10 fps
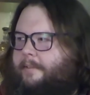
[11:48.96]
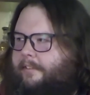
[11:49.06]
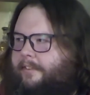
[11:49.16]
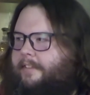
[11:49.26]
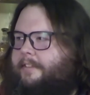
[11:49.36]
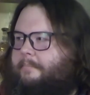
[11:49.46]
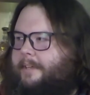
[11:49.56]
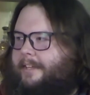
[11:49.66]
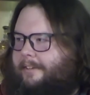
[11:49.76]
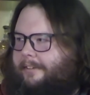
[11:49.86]
within the
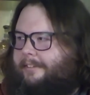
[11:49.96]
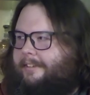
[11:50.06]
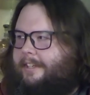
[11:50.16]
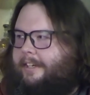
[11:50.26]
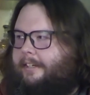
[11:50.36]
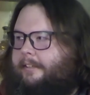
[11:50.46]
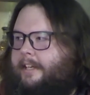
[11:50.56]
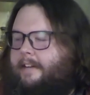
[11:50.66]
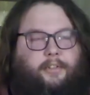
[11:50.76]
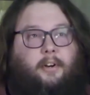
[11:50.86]
meal. That's your you change
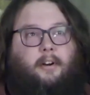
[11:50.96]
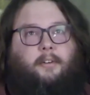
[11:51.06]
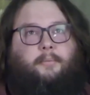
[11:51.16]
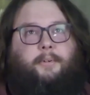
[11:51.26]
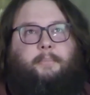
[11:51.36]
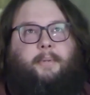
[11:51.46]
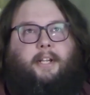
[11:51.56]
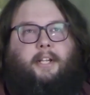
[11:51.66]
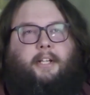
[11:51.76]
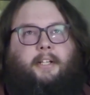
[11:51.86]
know? up. Third would
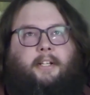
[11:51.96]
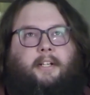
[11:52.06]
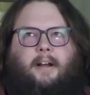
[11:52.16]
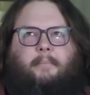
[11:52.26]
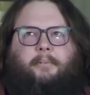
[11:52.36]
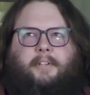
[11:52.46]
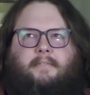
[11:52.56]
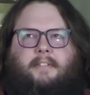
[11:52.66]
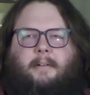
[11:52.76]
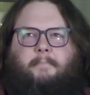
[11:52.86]
be I believe
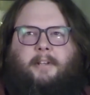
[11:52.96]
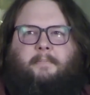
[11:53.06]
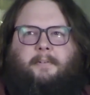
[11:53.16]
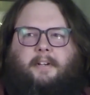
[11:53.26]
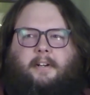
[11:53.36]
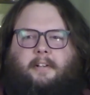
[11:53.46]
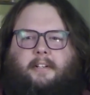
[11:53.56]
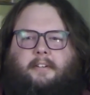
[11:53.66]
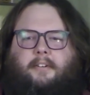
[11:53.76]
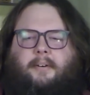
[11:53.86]
some people call
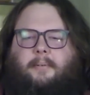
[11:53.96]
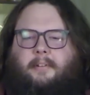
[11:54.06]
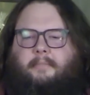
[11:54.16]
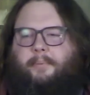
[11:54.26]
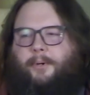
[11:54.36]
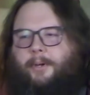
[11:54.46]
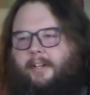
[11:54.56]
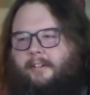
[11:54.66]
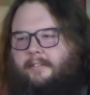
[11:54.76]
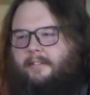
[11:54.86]
it corn
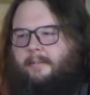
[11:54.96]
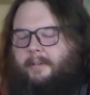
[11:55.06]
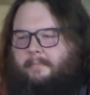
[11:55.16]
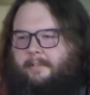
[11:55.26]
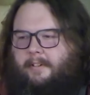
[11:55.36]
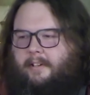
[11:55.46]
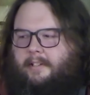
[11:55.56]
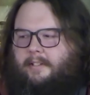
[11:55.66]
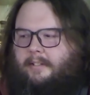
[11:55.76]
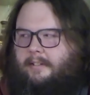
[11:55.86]
pudding, some people call
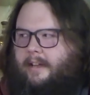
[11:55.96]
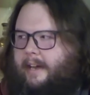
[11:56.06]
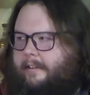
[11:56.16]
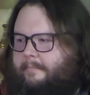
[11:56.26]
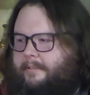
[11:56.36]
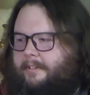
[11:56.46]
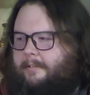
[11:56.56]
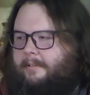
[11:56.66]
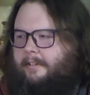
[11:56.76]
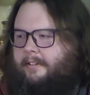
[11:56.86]
it scalloped
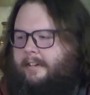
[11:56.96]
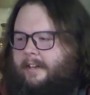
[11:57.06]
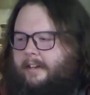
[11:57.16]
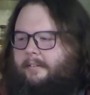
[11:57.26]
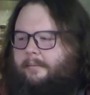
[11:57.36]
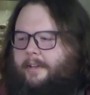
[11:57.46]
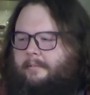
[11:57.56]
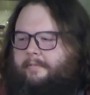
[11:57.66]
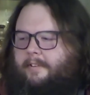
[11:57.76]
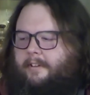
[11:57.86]
corn. We
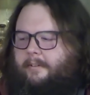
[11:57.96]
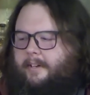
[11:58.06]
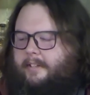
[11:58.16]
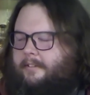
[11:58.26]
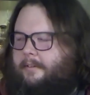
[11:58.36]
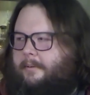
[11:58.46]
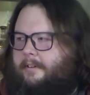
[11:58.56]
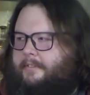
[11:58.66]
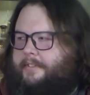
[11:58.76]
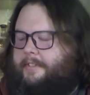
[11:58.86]
refer to it as
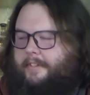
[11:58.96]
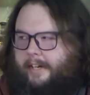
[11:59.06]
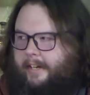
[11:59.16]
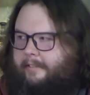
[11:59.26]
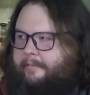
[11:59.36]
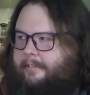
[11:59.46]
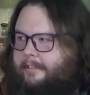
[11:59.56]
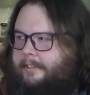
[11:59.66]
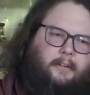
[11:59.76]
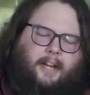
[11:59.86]
corn stuff.
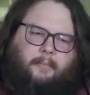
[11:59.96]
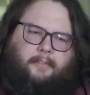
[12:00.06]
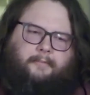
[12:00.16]
Number